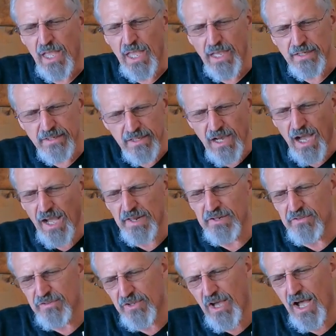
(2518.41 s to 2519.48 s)
And God
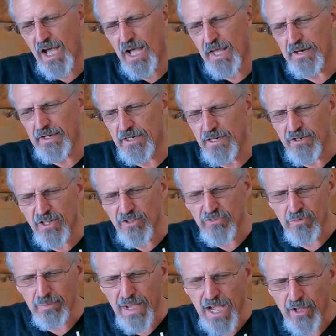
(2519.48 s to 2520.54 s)
is God, and it
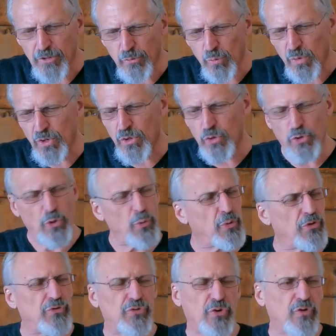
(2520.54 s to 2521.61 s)
doesn't matter whether you
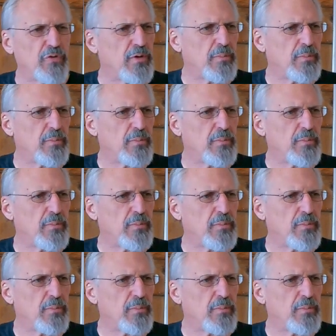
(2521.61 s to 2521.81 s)
would serve